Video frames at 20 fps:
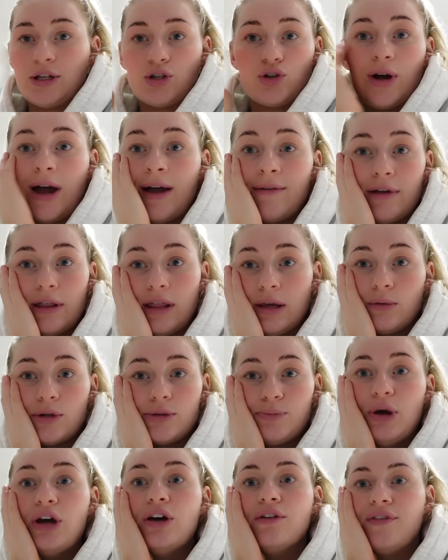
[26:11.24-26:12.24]
make sure everything
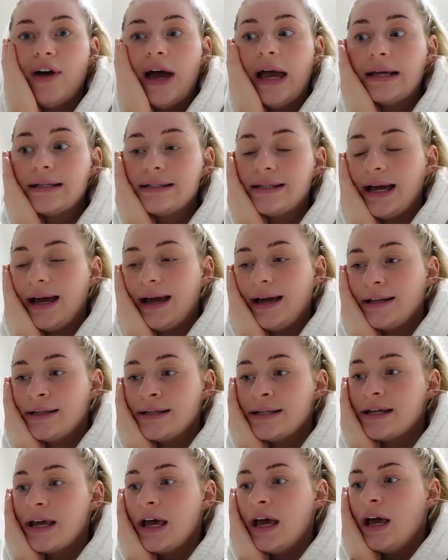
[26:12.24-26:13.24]
was perfect.
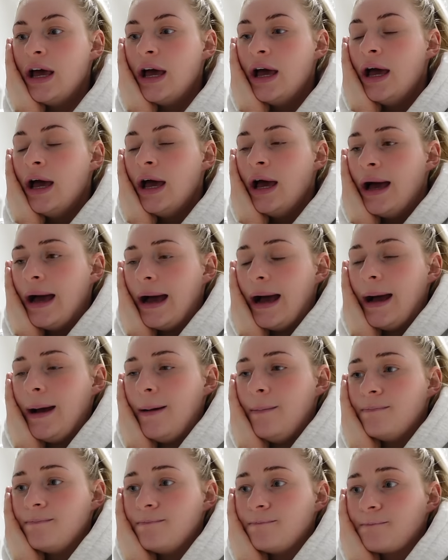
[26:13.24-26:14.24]
And
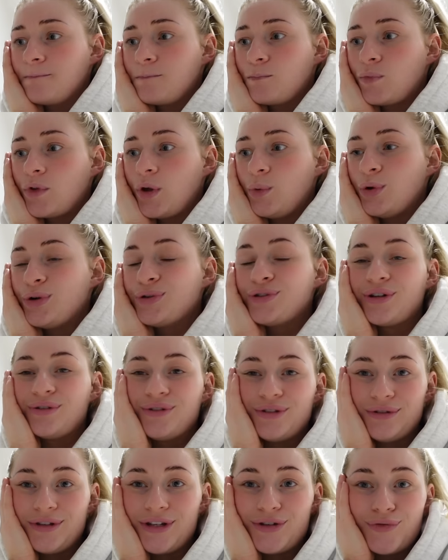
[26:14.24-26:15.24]
we're also
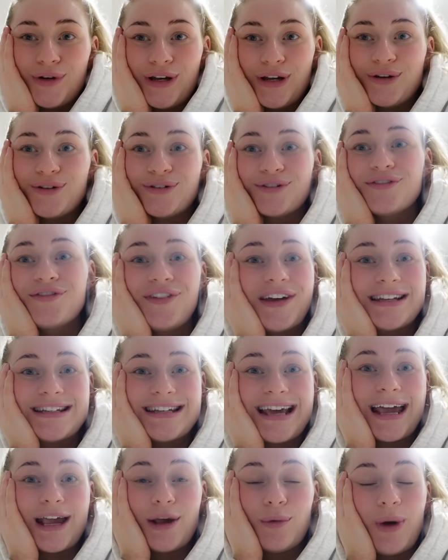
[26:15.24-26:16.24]
doing this really cool fit
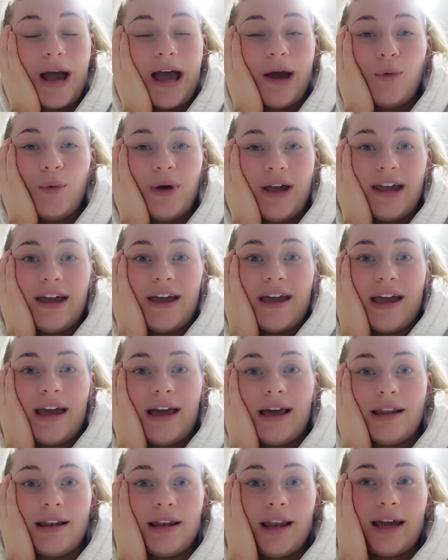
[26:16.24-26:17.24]
day where
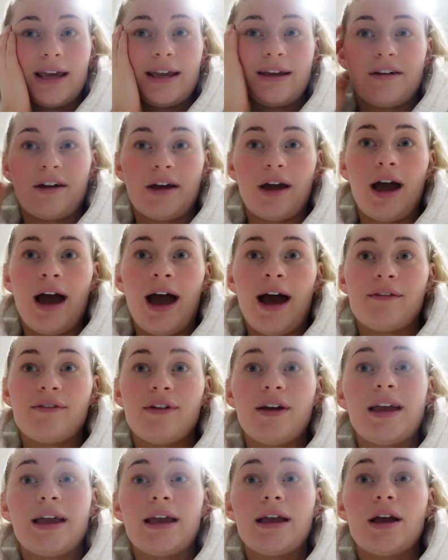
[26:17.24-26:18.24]
we're like
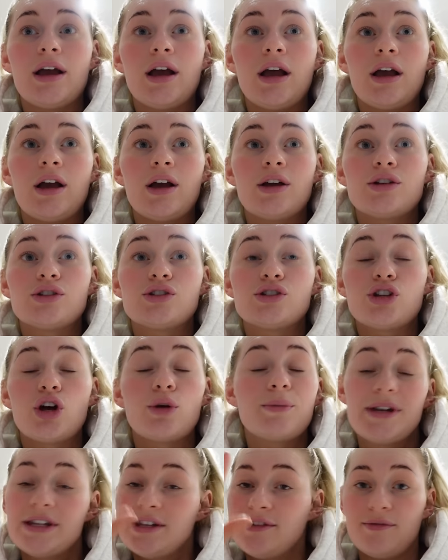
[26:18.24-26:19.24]
having
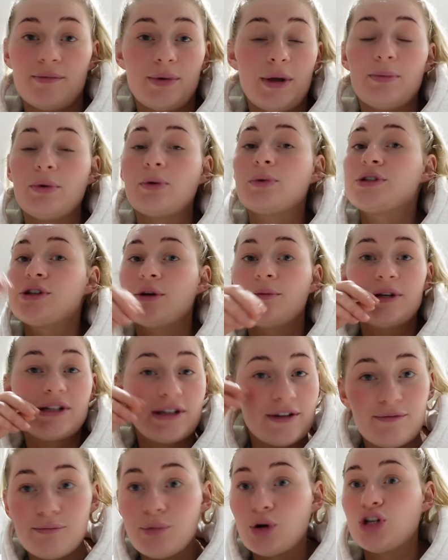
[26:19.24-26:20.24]
so many different people with so many
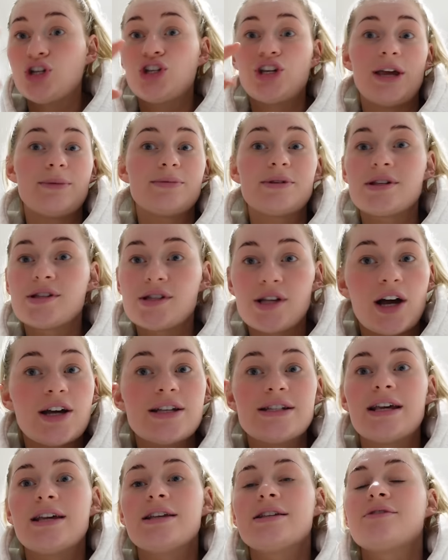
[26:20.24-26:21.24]
different body shapes and
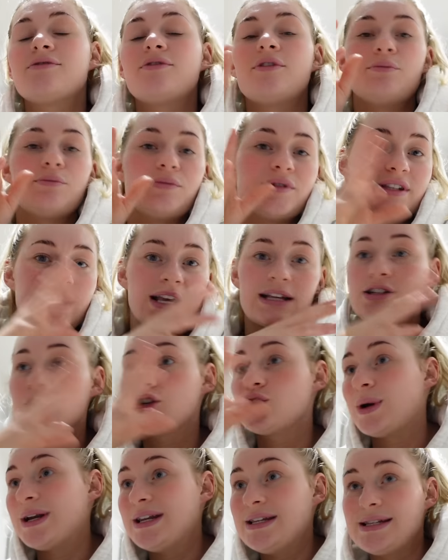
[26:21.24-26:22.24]
sizes from 6
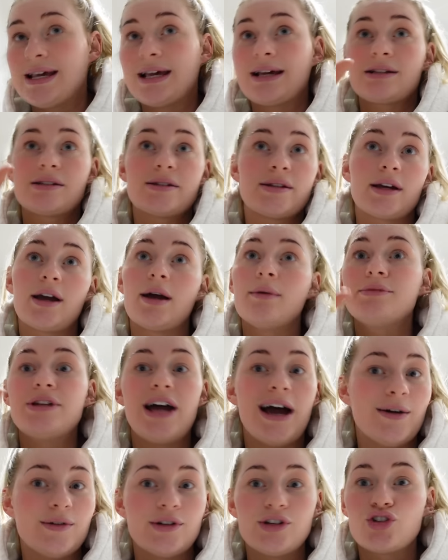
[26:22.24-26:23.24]
to 26 to come
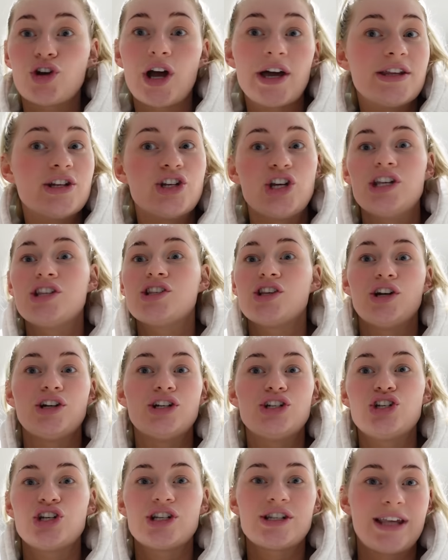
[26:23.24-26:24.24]
down and try the jeans
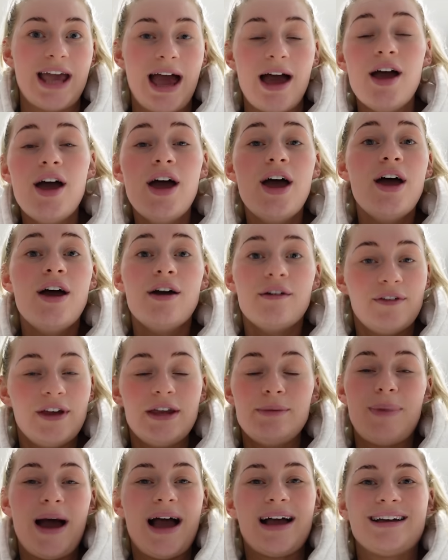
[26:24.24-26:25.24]
on and just get
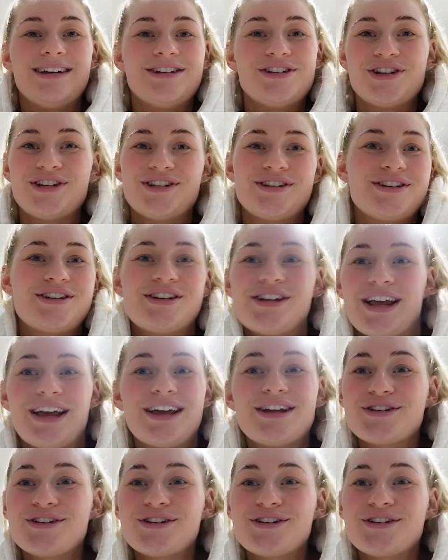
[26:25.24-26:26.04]
feedback and just,